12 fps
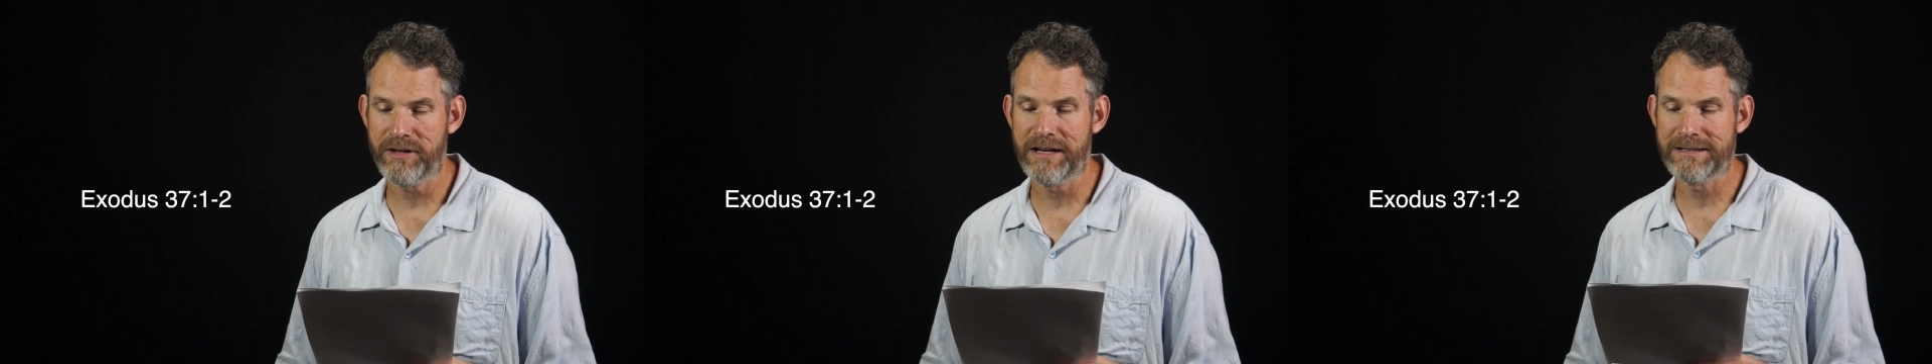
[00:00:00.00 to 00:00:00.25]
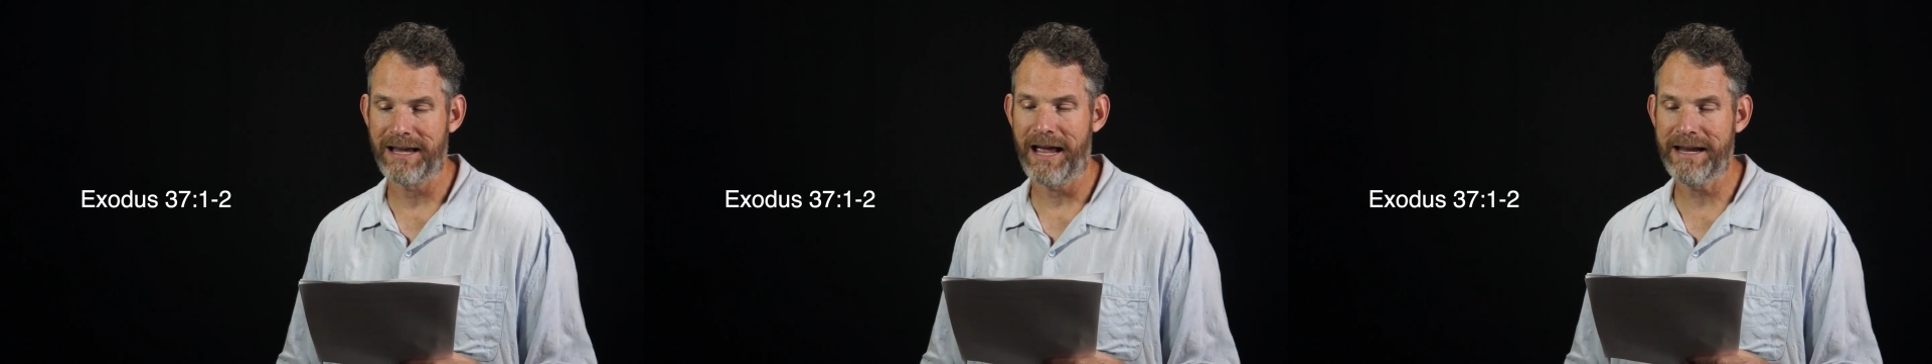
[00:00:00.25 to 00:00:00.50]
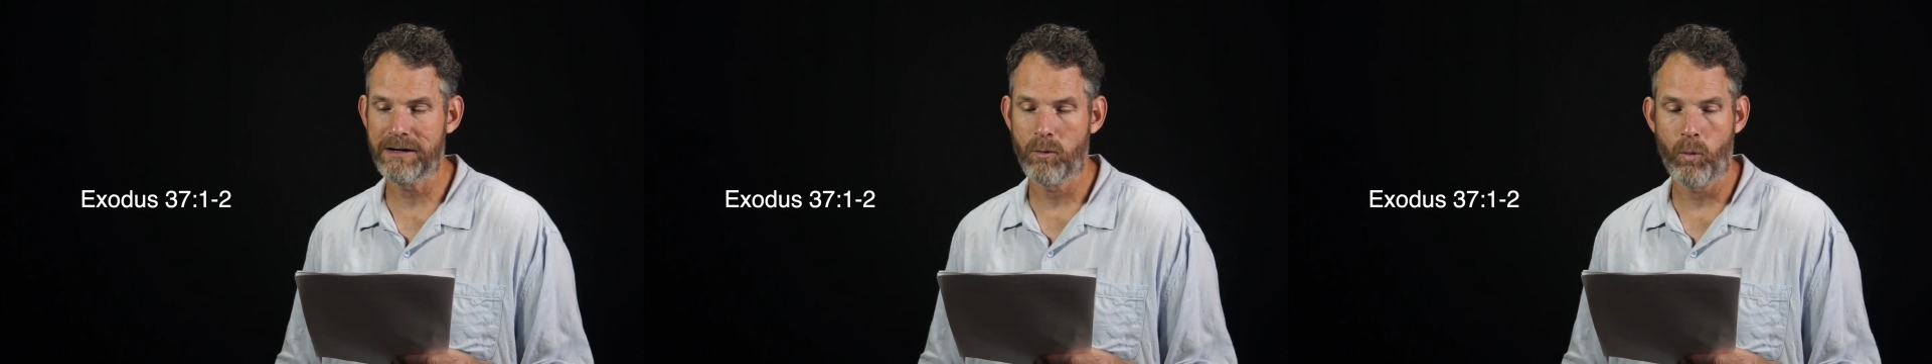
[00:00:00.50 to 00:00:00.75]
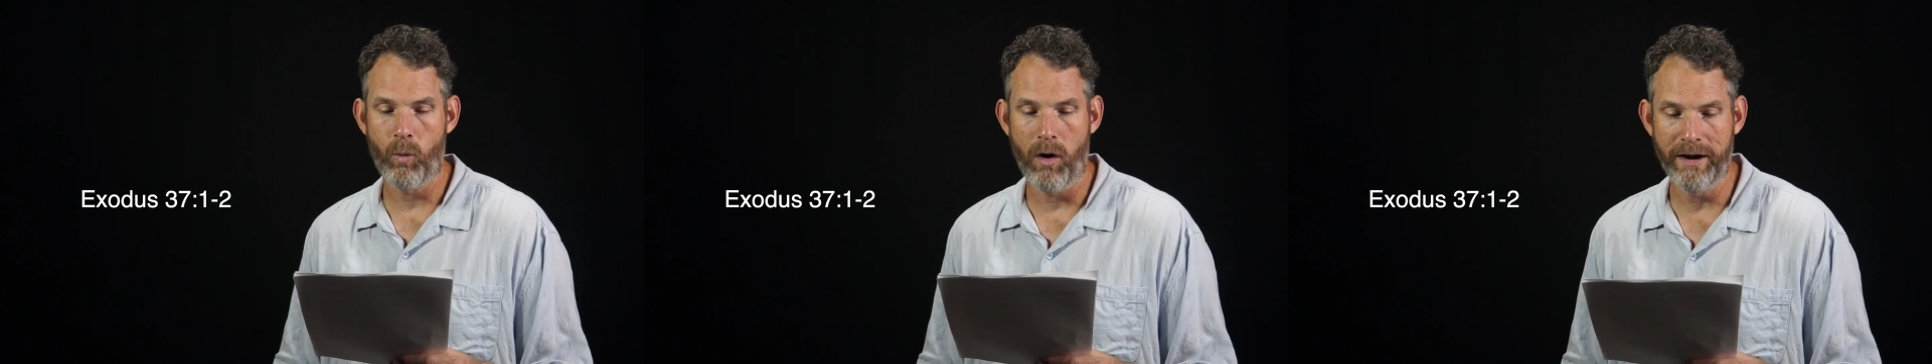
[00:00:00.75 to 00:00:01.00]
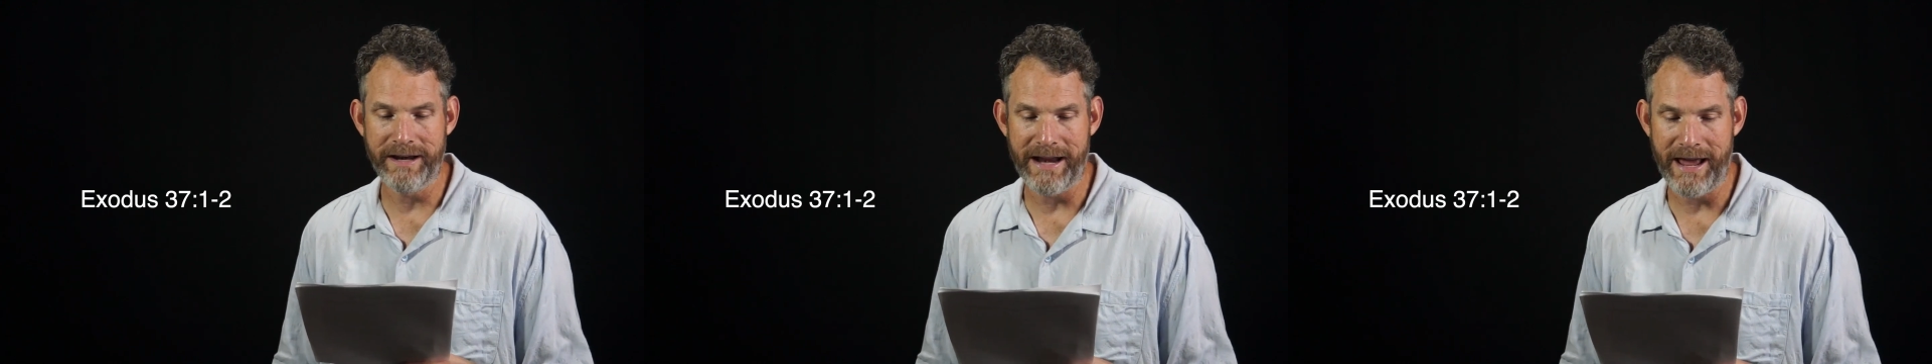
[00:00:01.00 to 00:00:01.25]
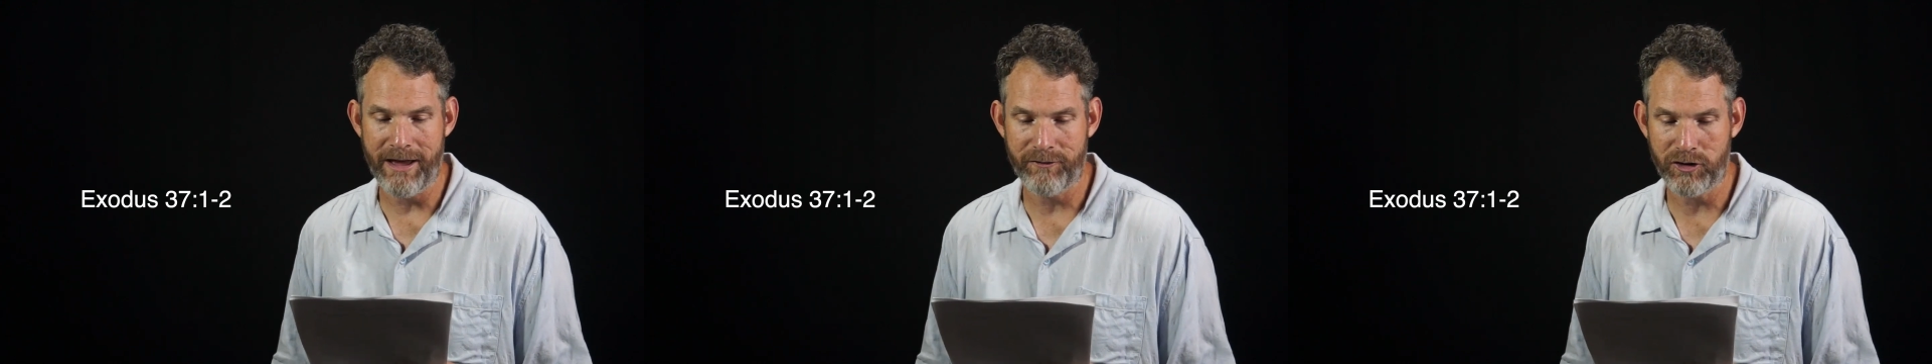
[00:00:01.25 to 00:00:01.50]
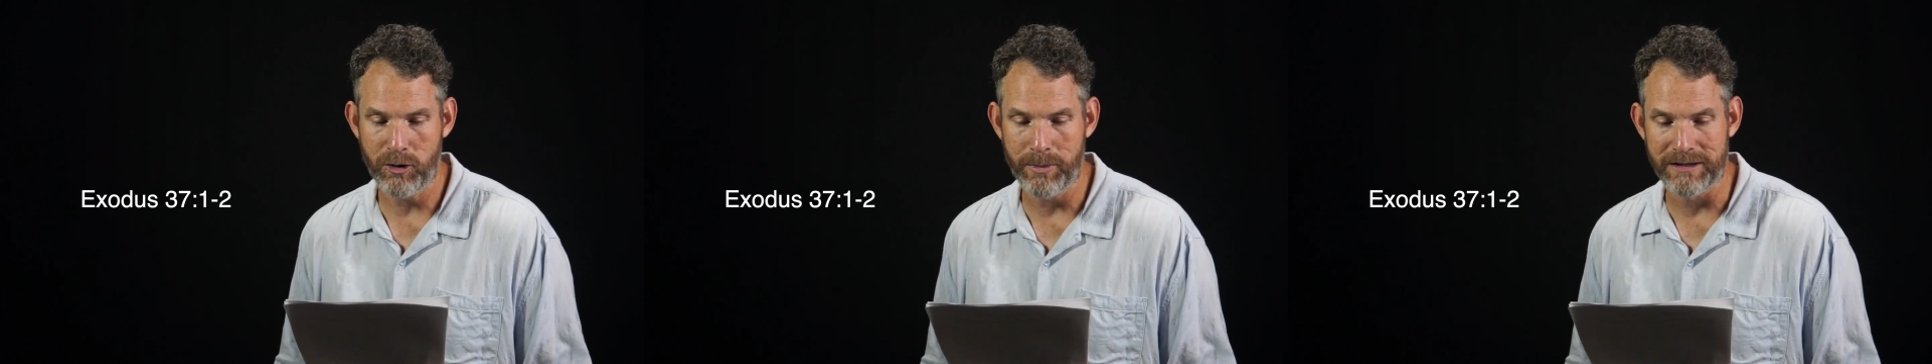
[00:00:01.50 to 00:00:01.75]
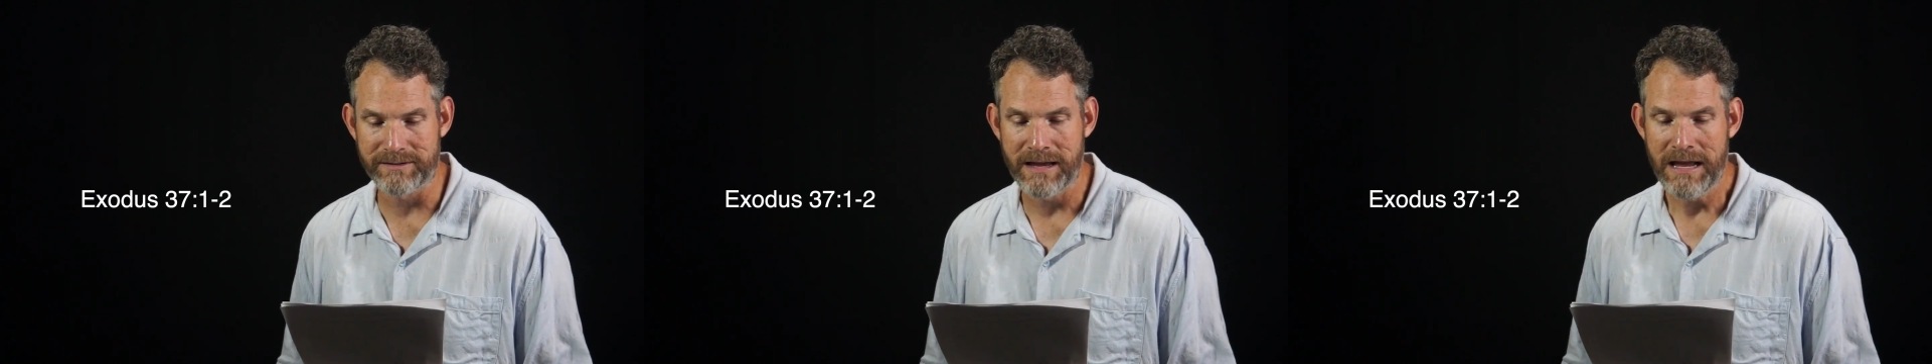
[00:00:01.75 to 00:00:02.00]
and its height one and a half
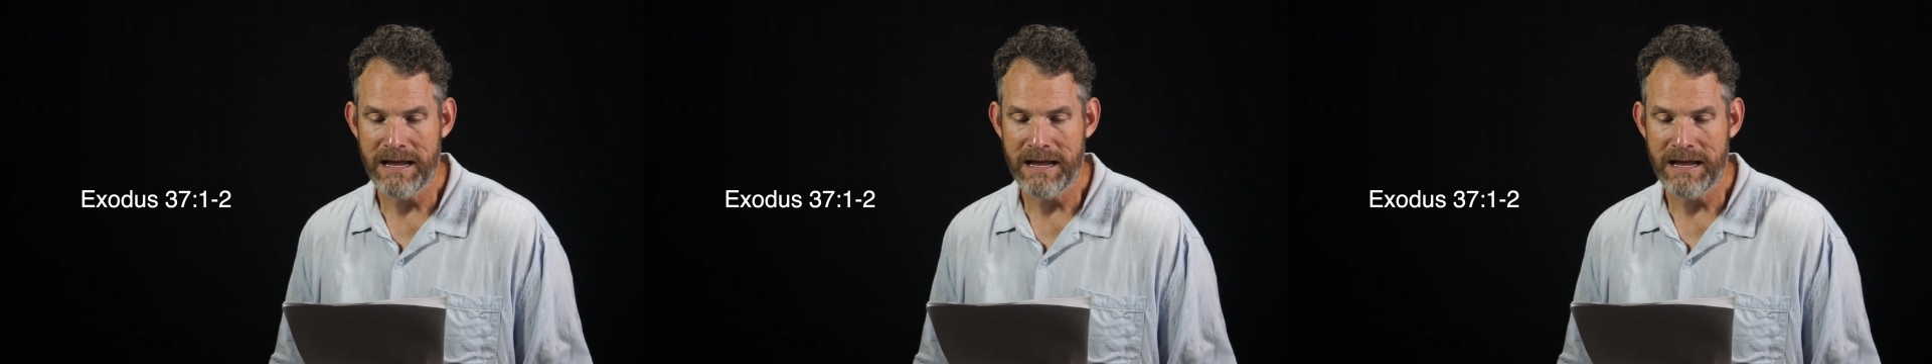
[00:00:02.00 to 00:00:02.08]
cubits.